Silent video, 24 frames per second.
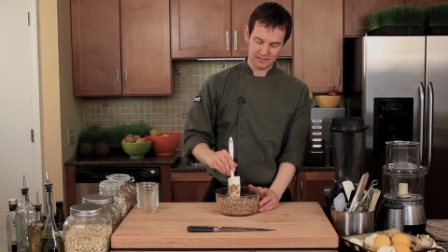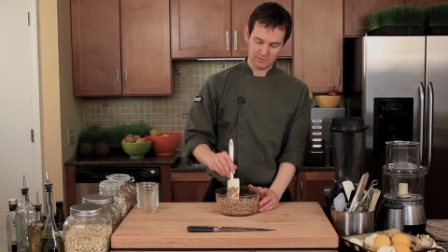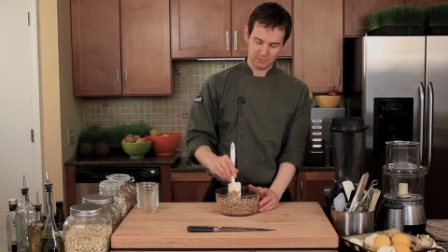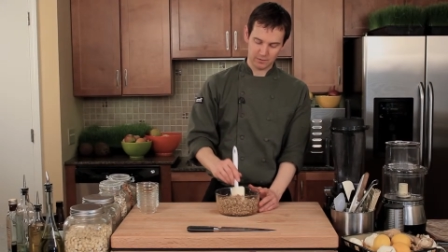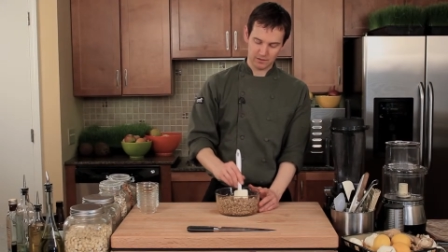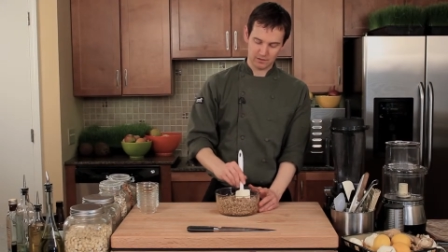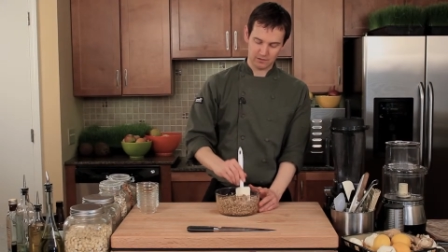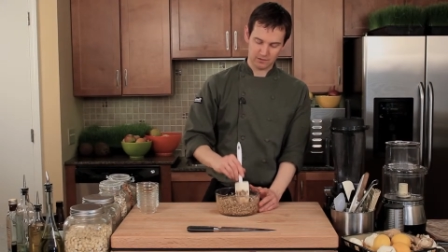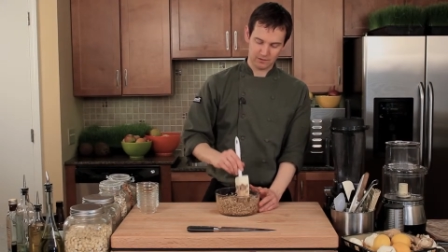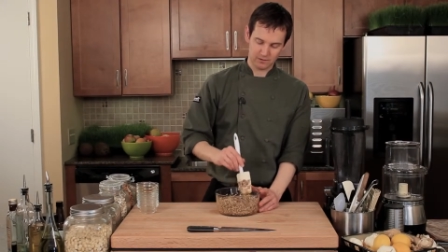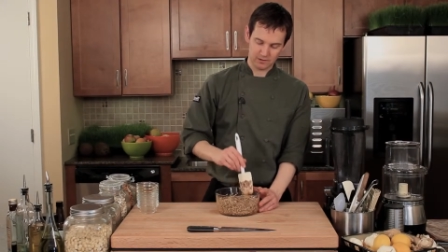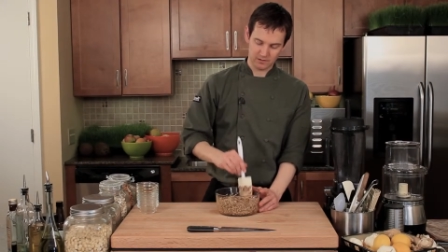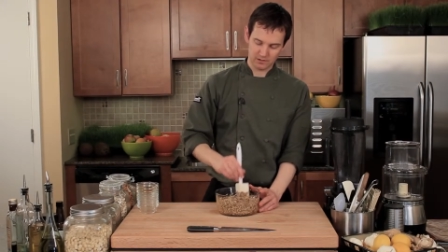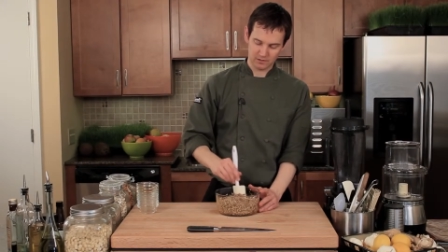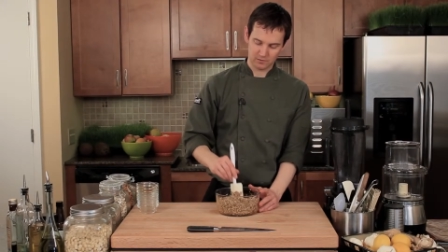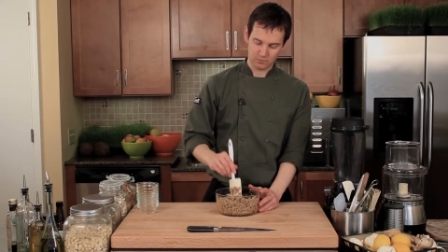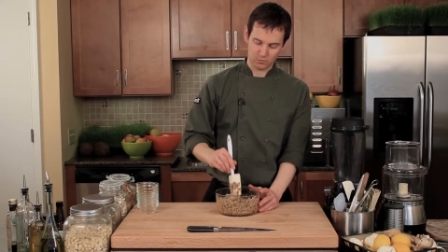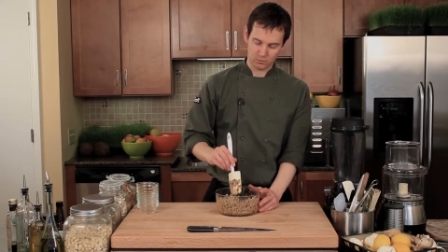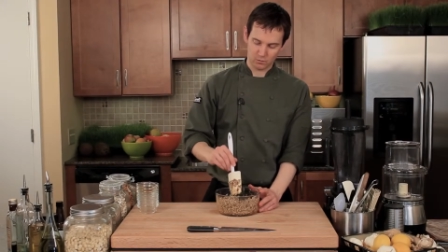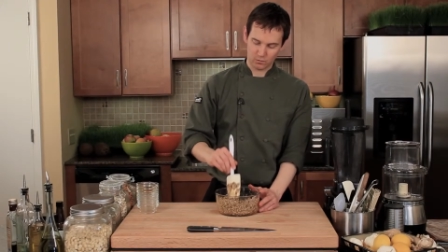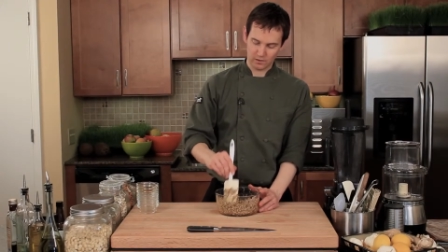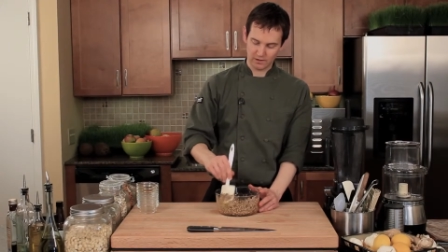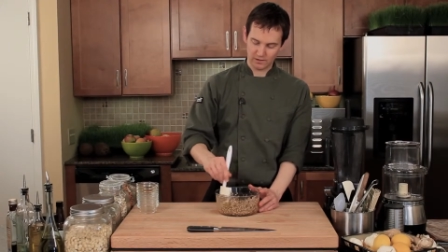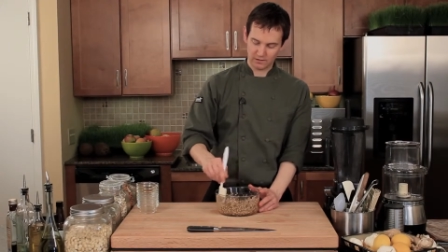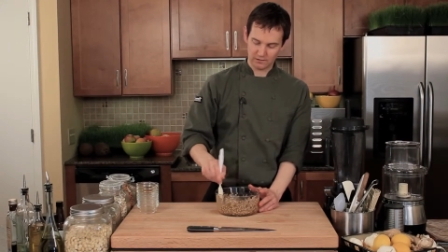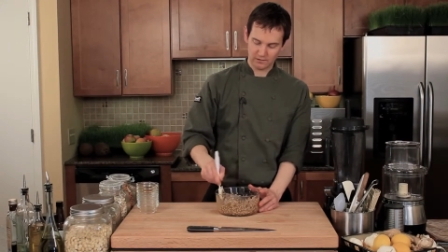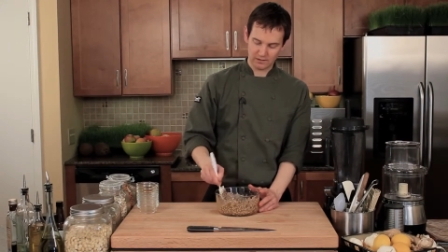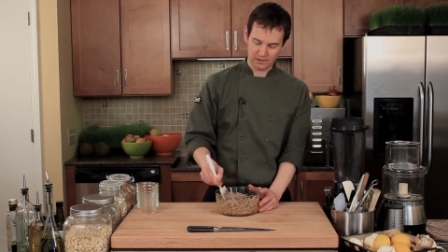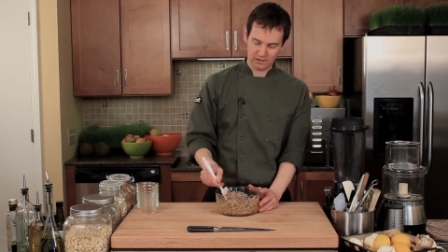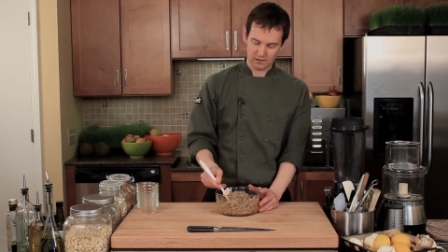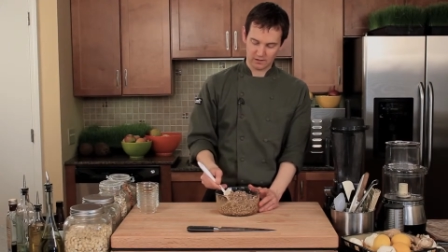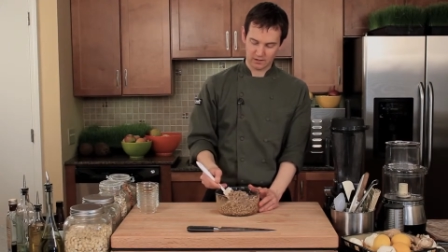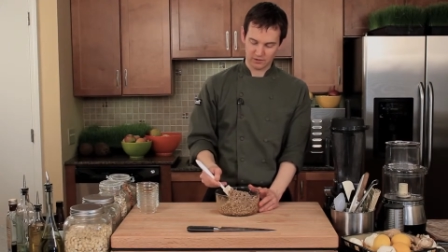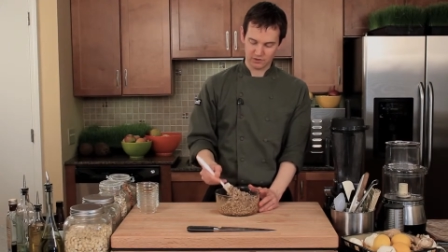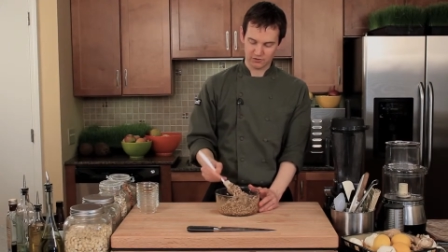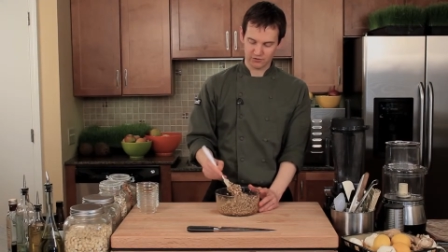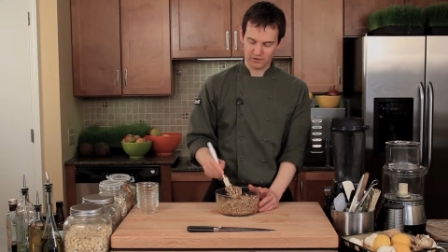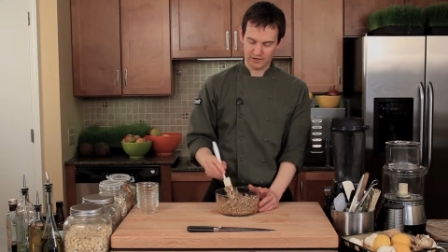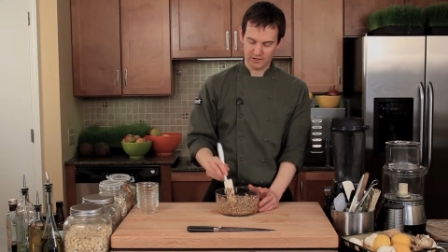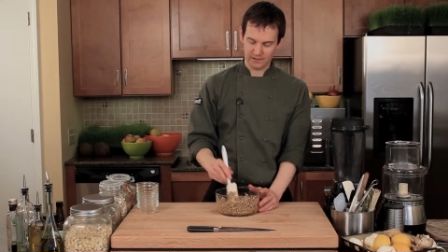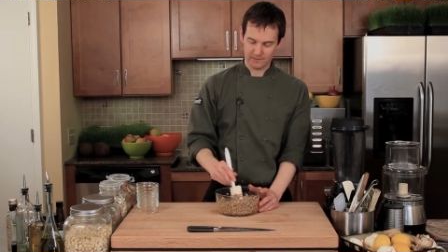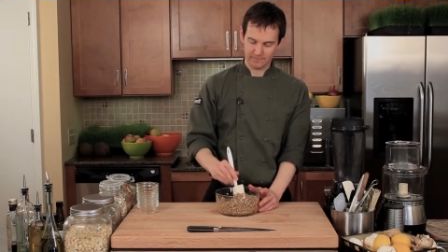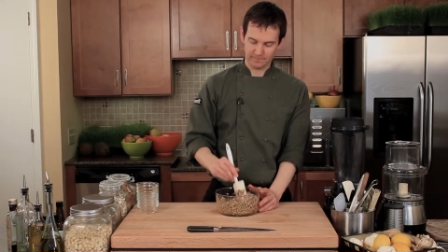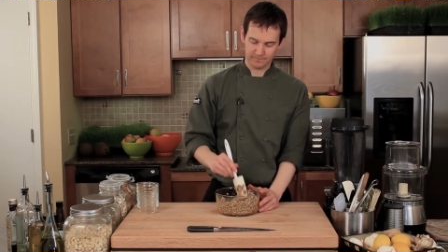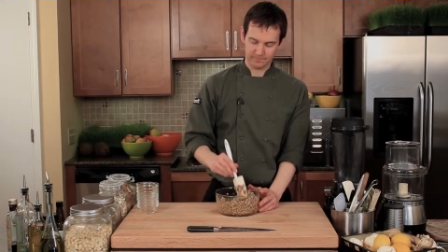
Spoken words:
because when you dehydrate,